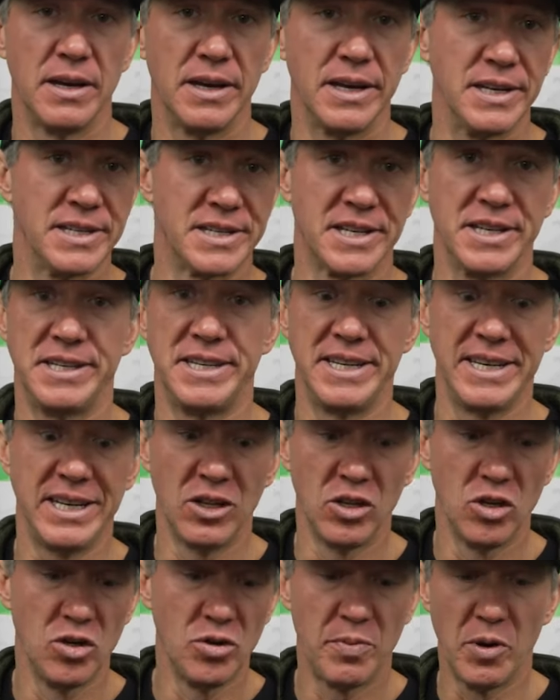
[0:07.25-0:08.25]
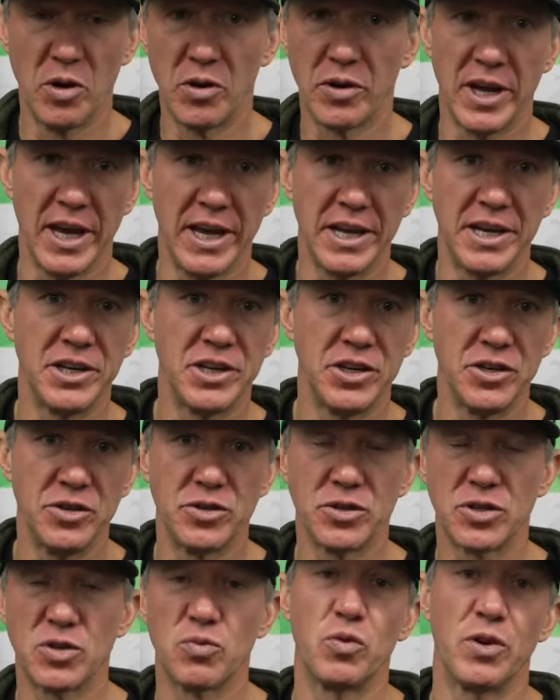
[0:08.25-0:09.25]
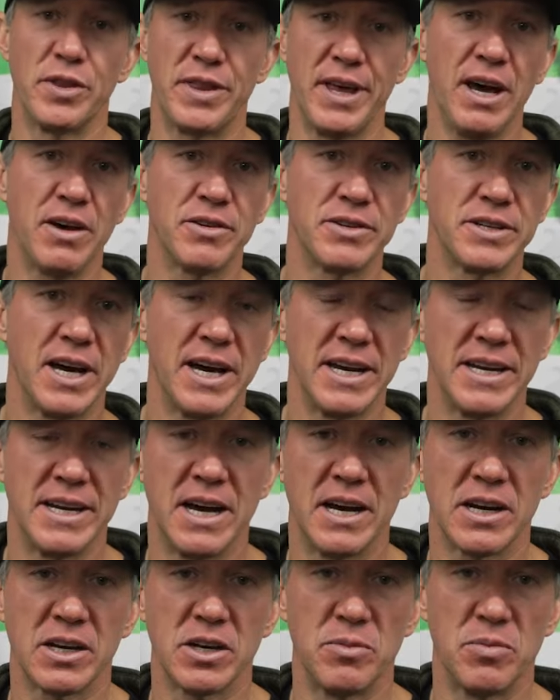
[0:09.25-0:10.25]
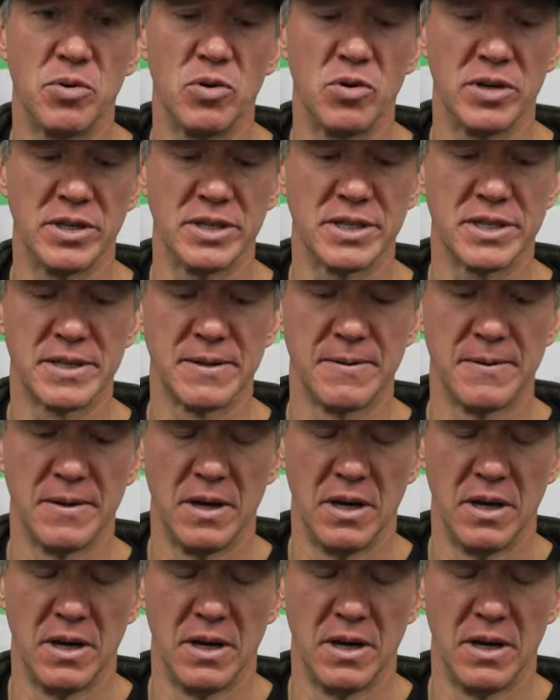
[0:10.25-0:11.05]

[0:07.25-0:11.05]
is a D-loop okay to use without tied nocking points?